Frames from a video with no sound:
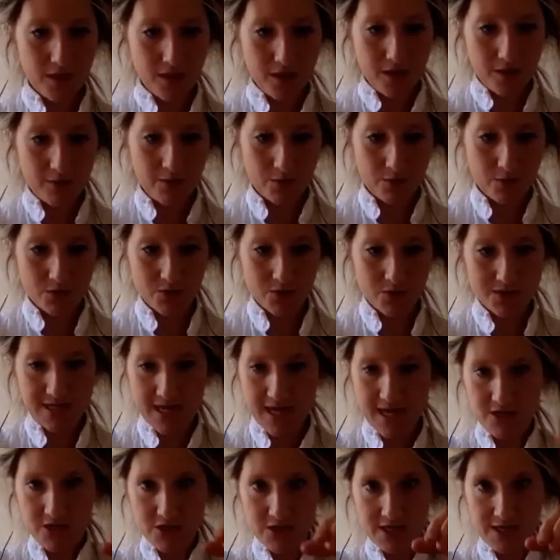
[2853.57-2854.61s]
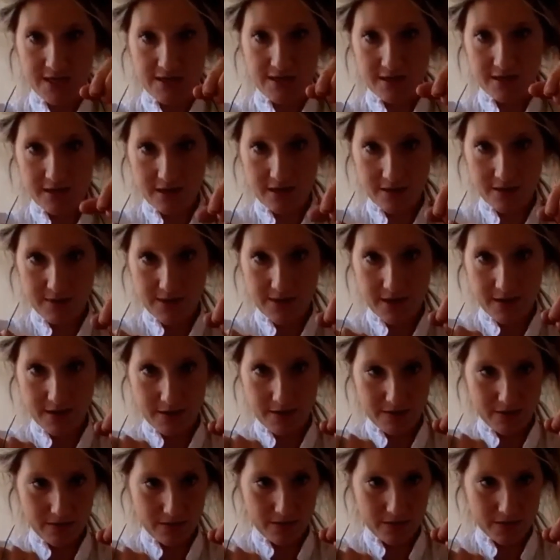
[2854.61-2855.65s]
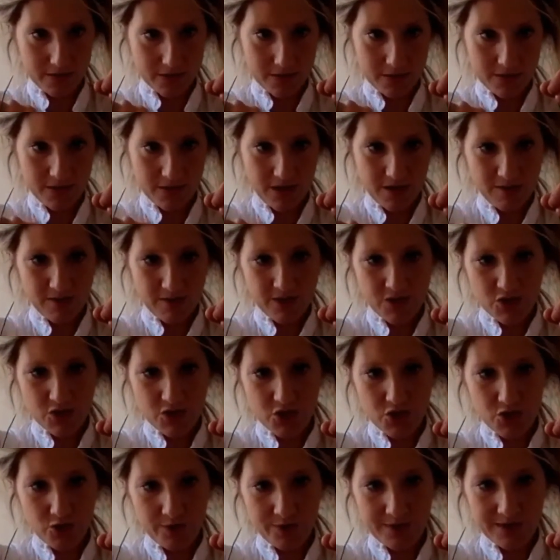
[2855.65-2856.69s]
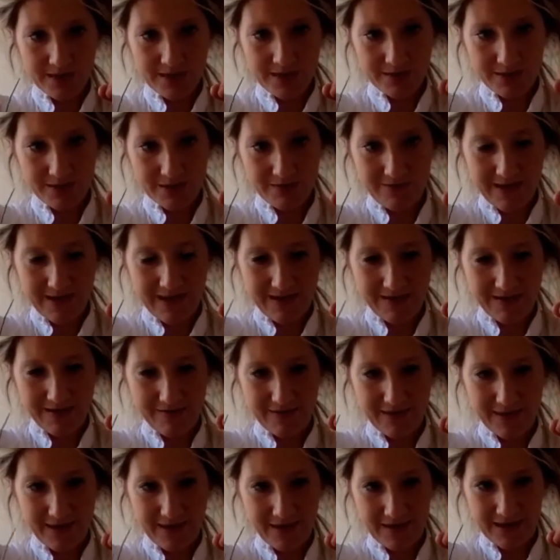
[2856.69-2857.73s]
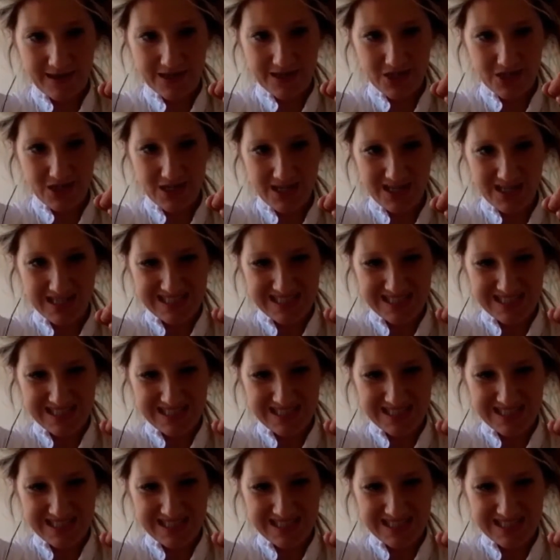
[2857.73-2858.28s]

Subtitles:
We want to attach it. Here we go. So I'm going to just chop it down to there, I think, actually.